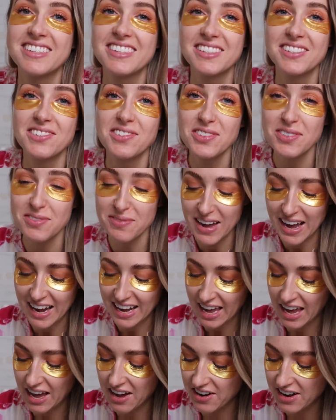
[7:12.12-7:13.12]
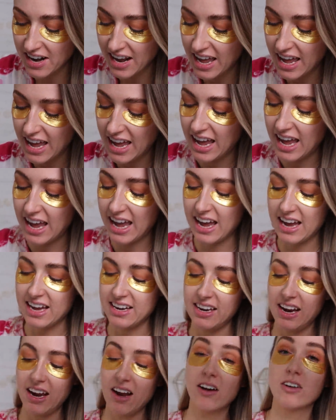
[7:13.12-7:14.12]
zoomed you back out.
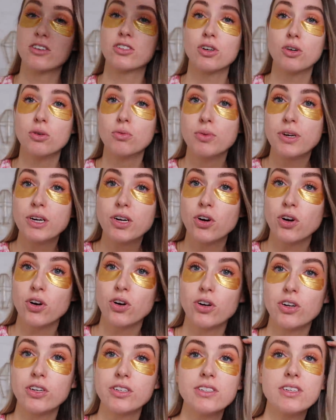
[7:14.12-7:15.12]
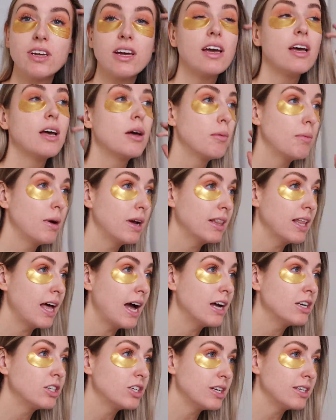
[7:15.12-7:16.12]
And I also recurled my
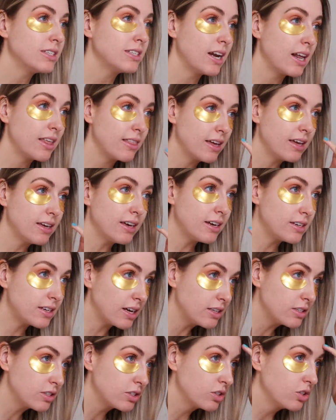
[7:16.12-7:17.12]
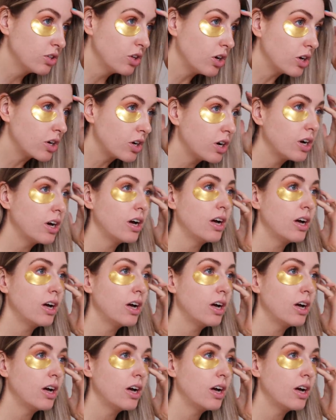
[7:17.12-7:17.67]
lashes and I think it does look